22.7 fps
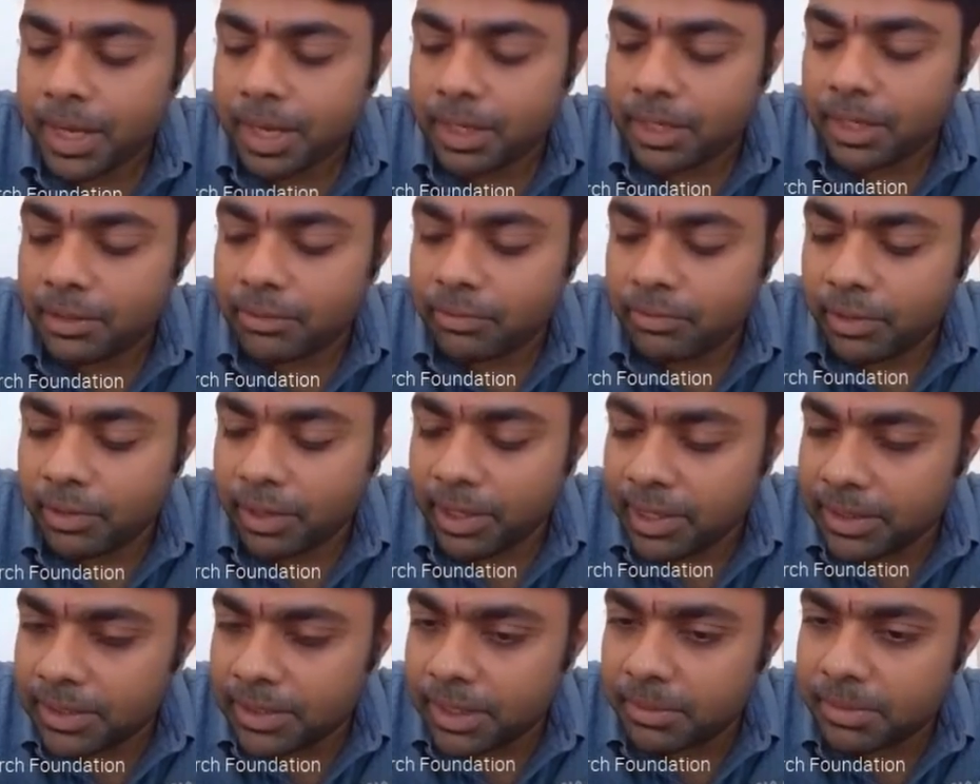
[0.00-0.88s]
and the
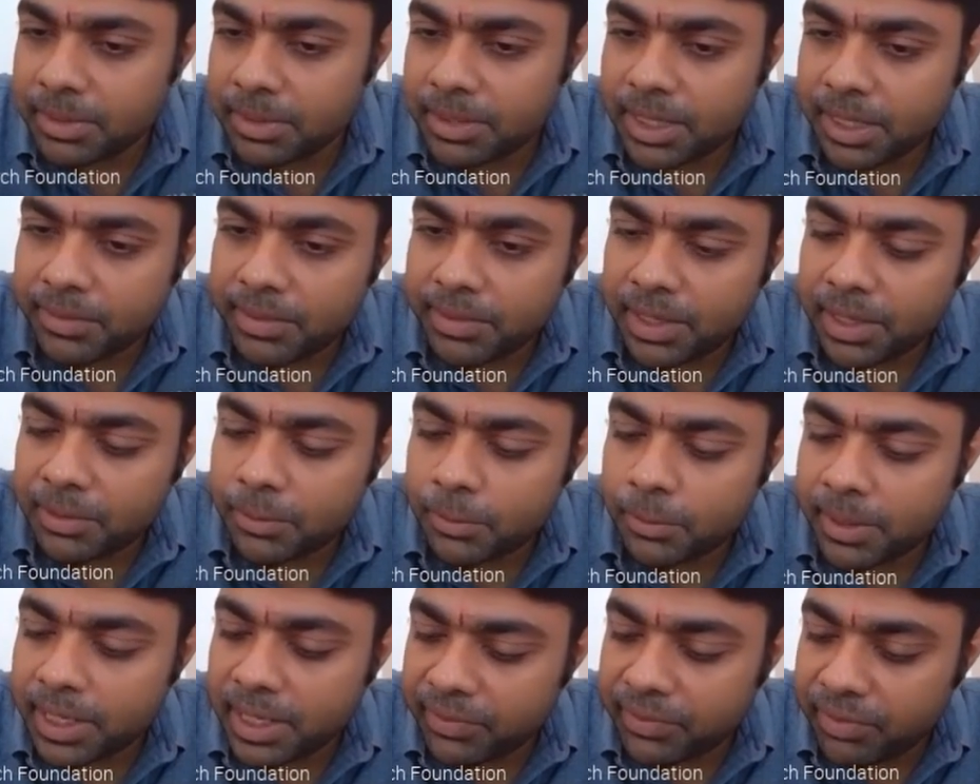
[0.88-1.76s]
fine shall be
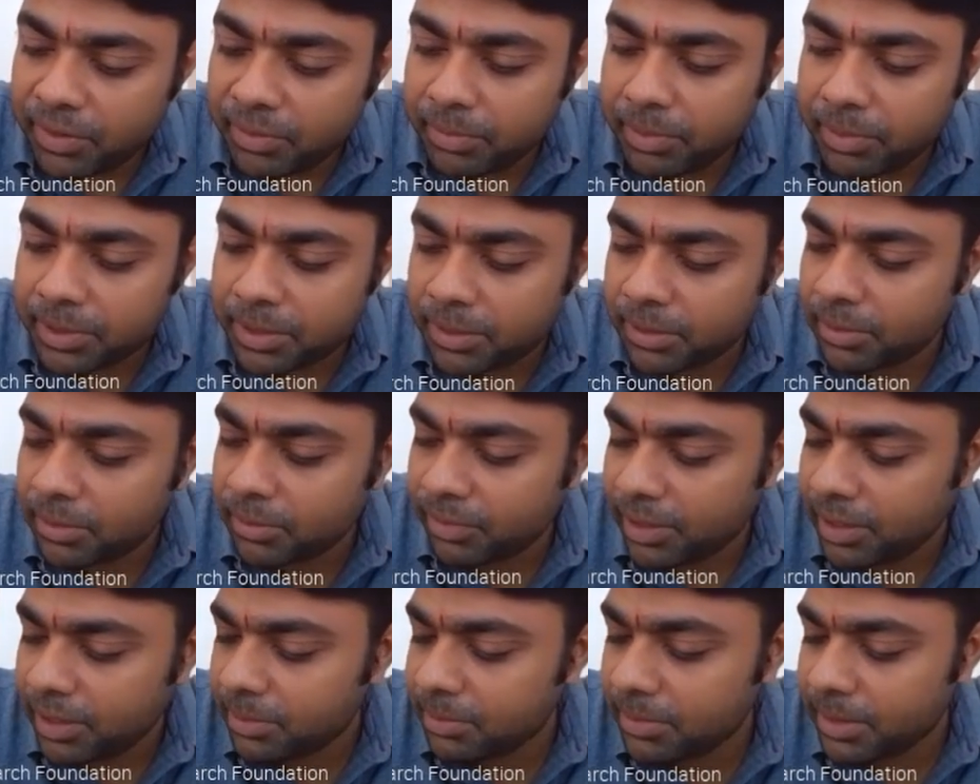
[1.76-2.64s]
25% of the
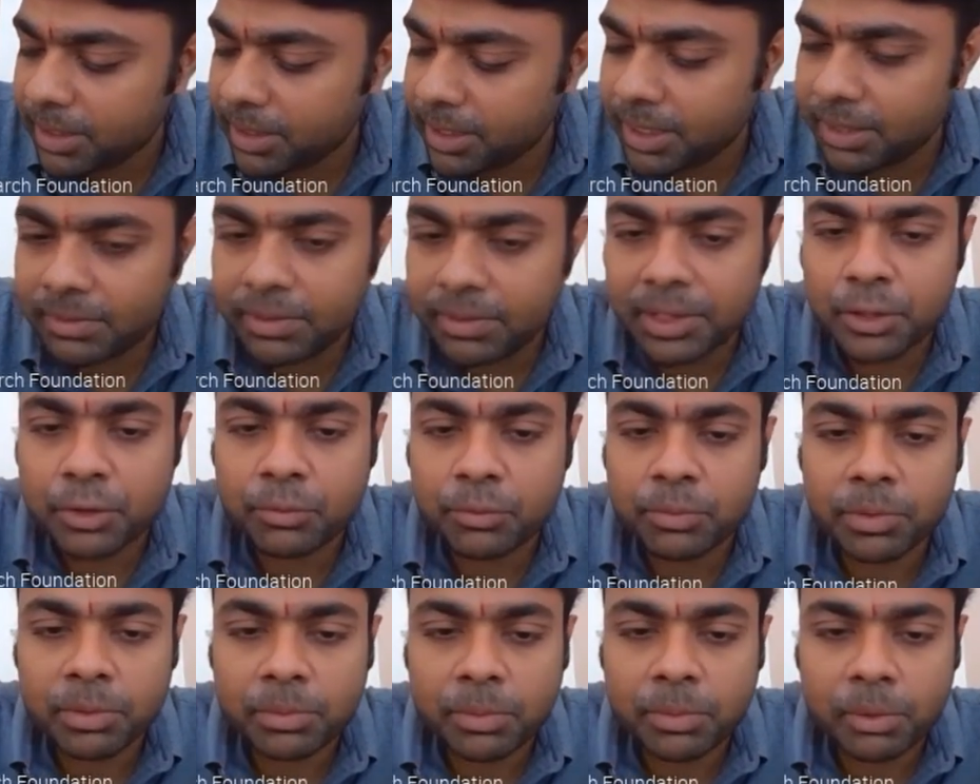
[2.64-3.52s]
fair market value
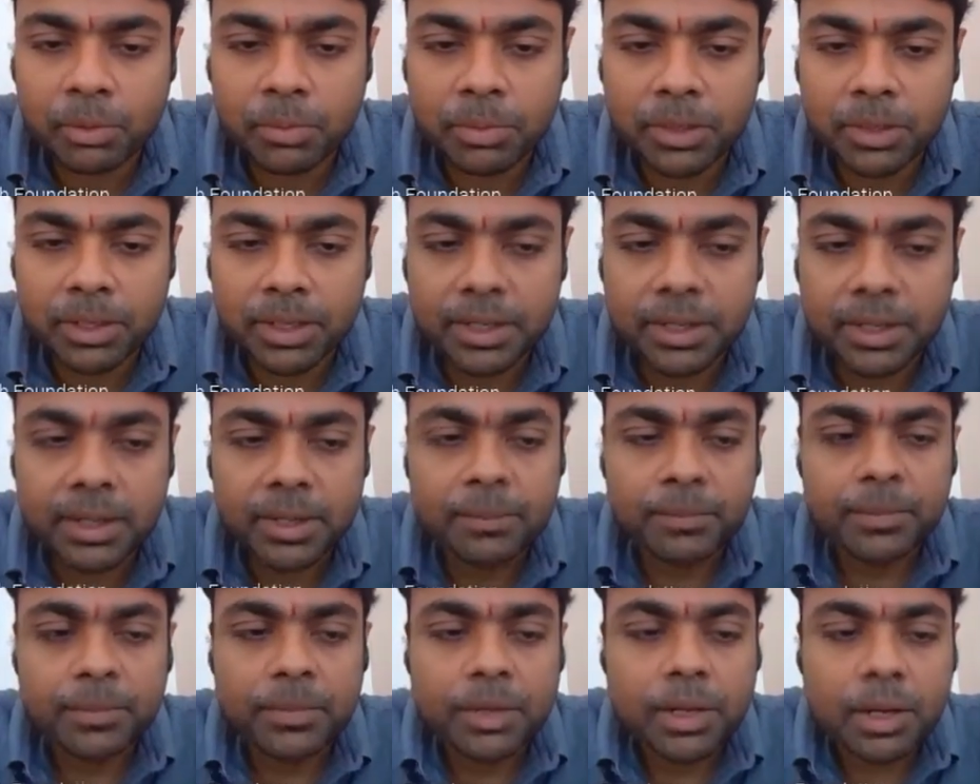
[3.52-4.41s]
of the property.
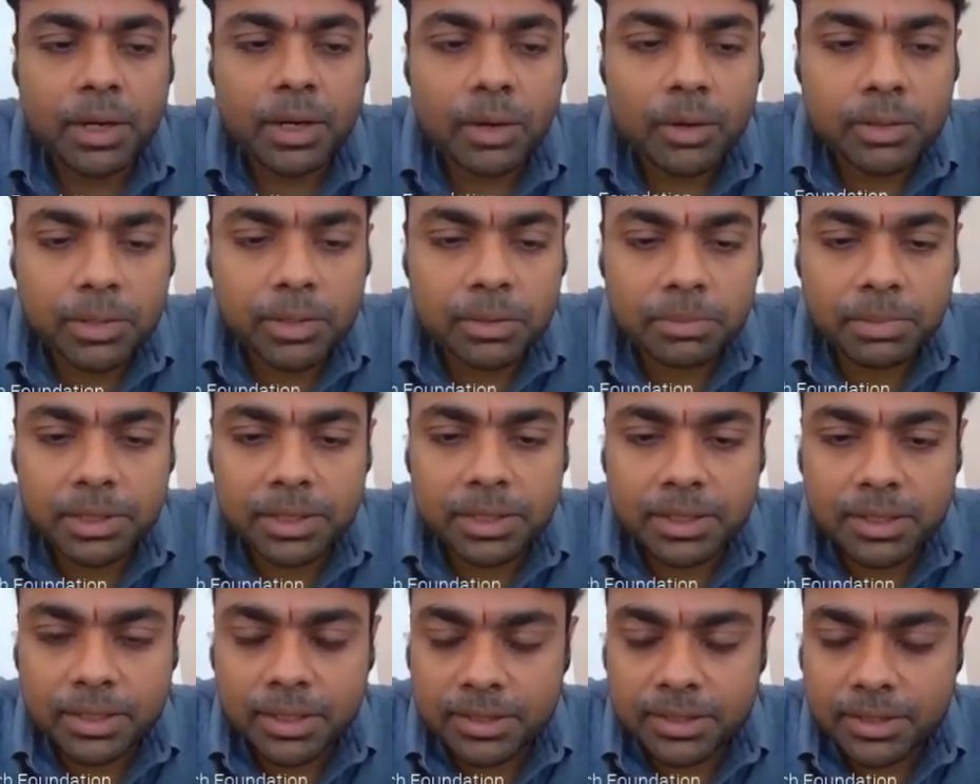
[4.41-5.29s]
And also,
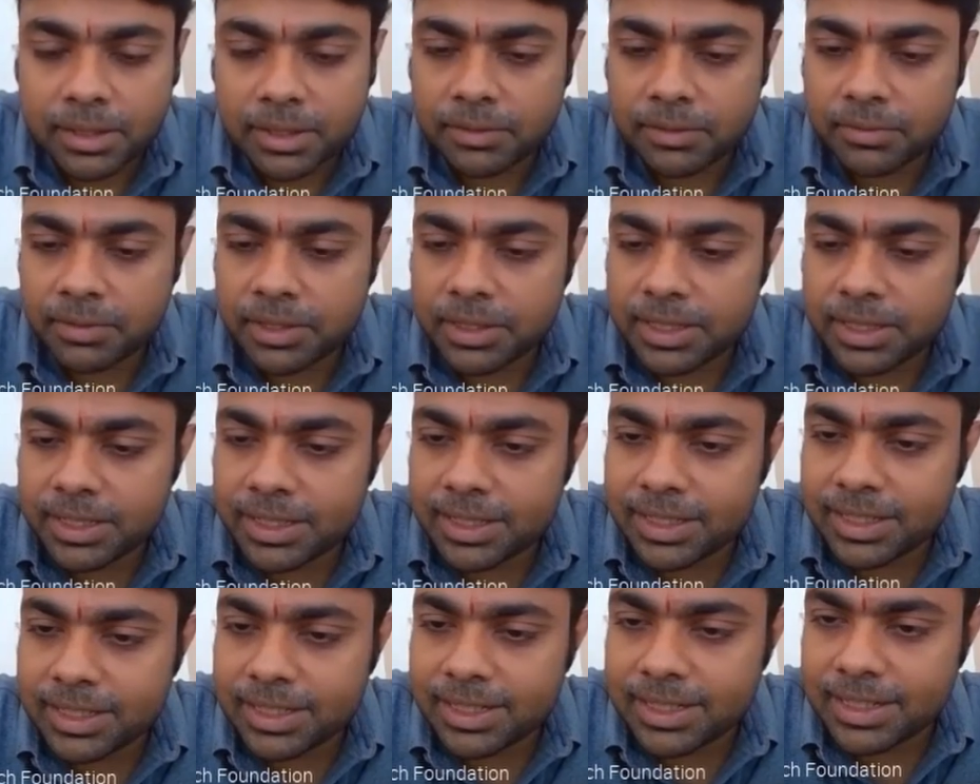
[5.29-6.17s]
please understand, friends,
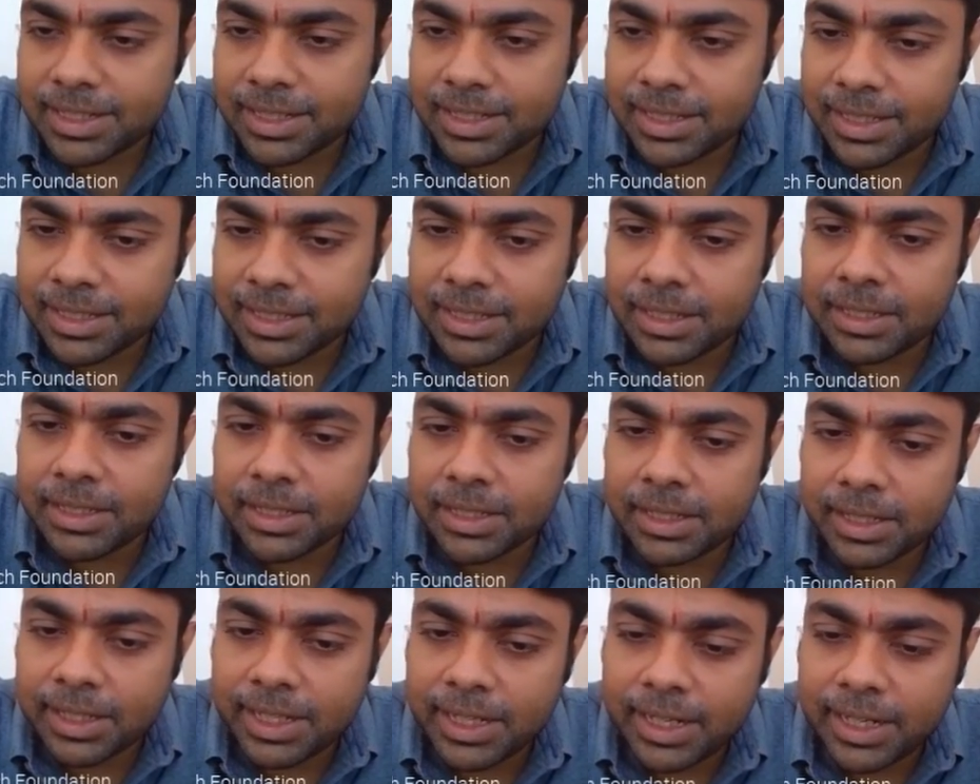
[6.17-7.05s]
this
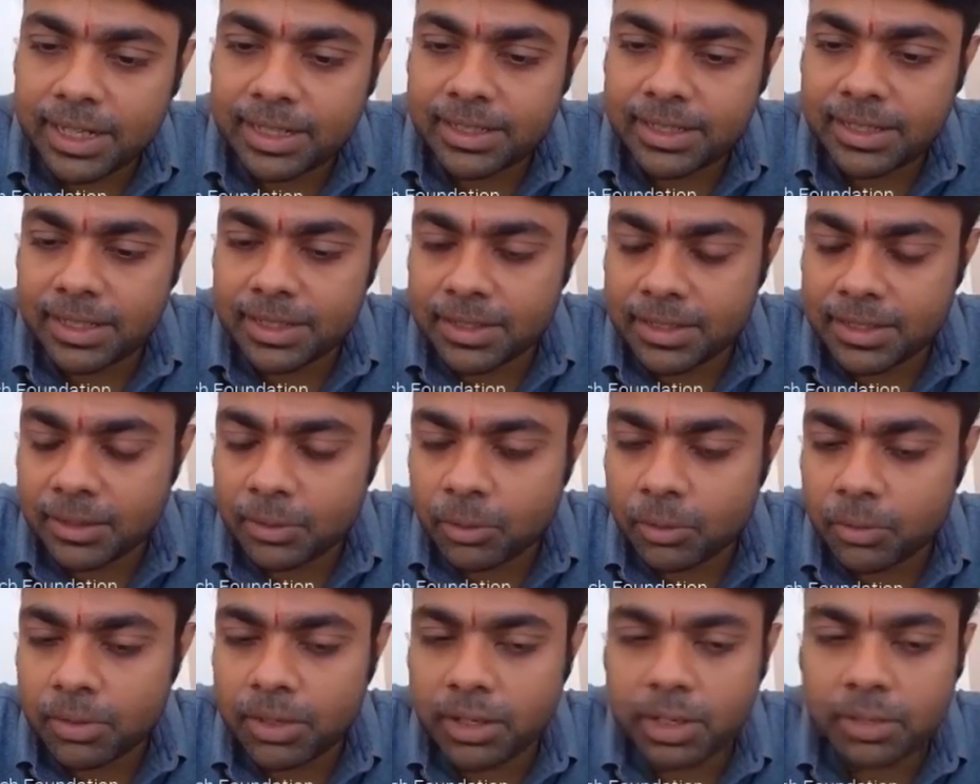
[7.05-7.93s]
is in excess
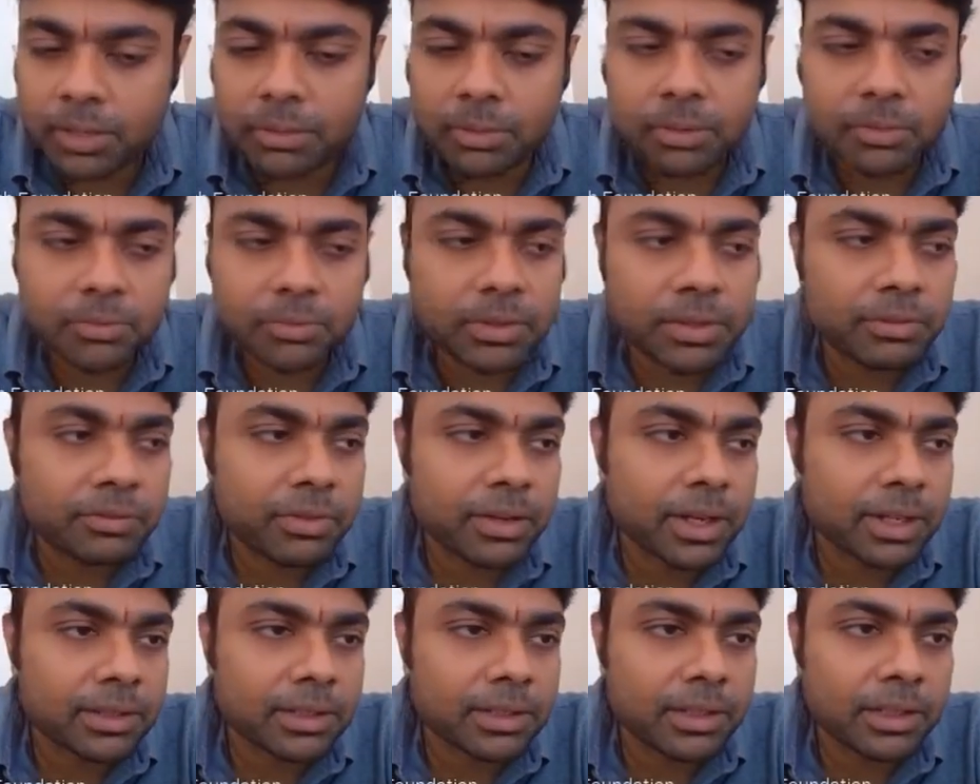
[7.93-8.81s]
over and above the
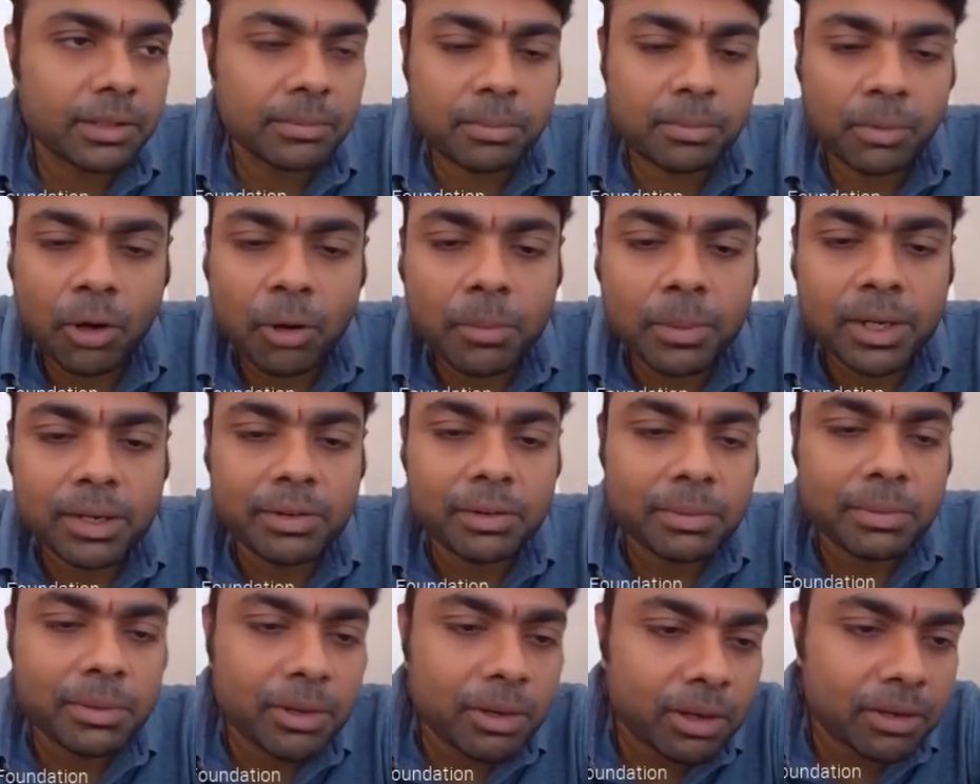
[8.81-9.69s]
fact that the
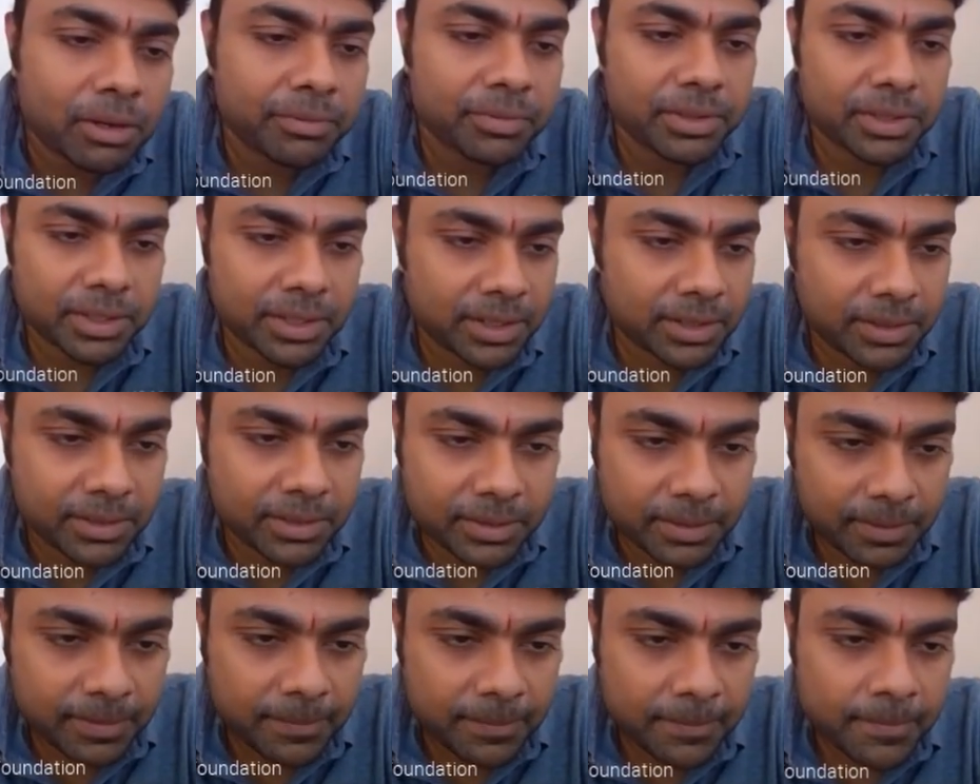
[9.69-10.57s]
property will be
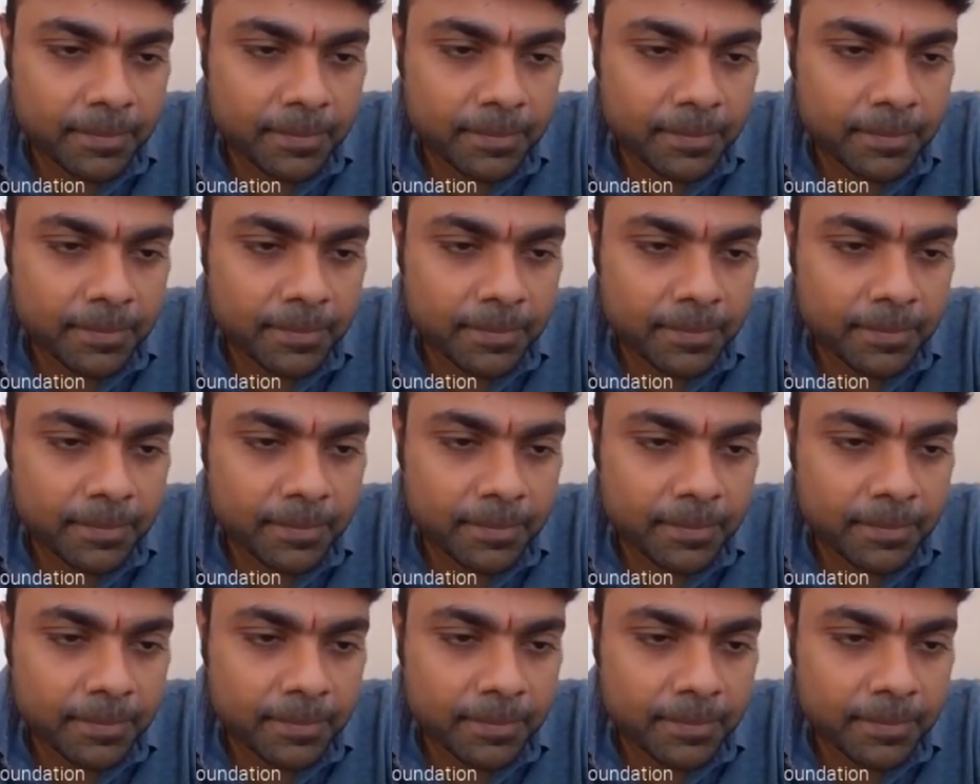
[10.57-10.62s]
confiscated